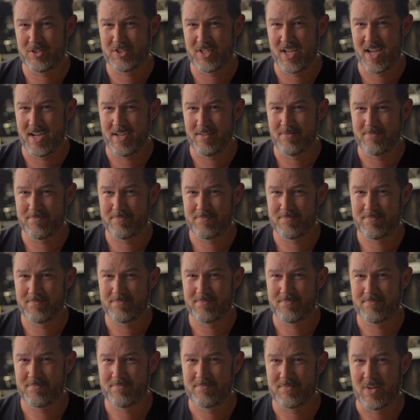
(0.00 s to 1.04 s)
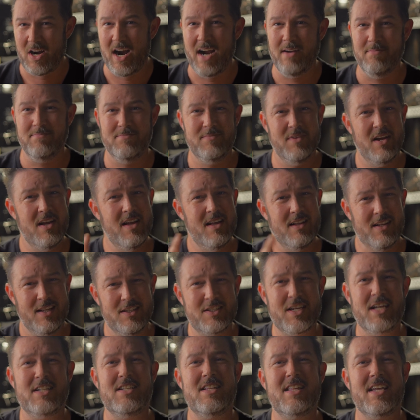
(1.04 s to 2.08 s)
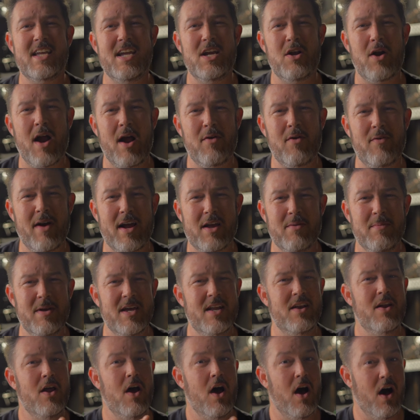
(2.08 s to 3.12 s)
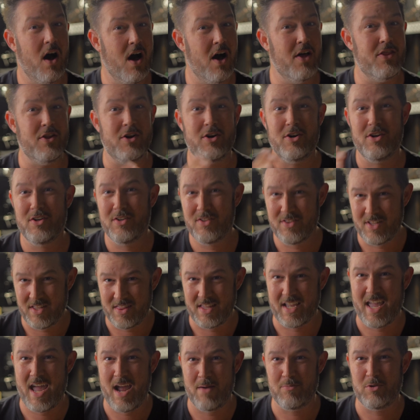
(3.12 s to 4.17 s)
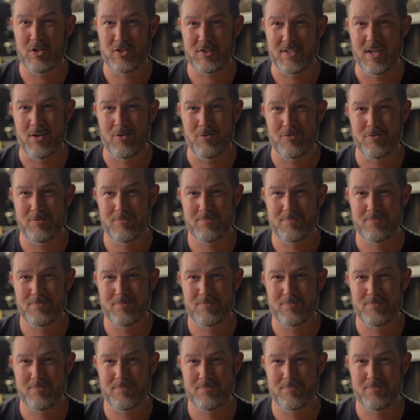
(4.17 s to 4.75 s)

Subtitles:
site. All right, let's get to the gear I recommend other than the camera itself.